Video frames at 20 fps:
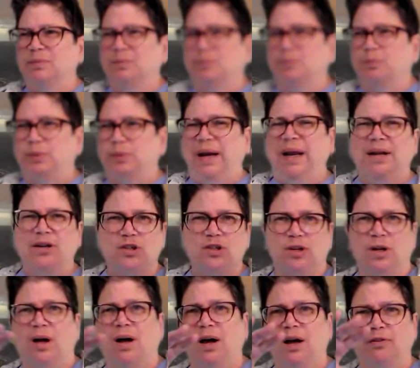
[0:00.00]
branched
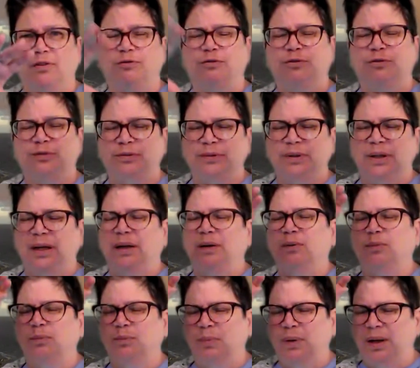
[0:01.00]
off
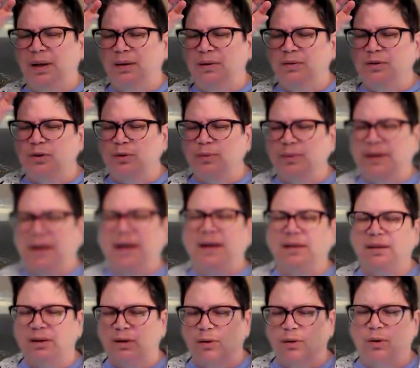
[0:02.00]
and, and
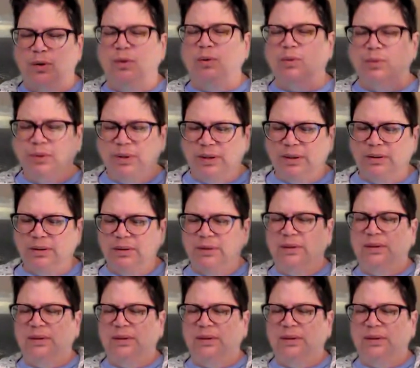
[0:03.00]
created their own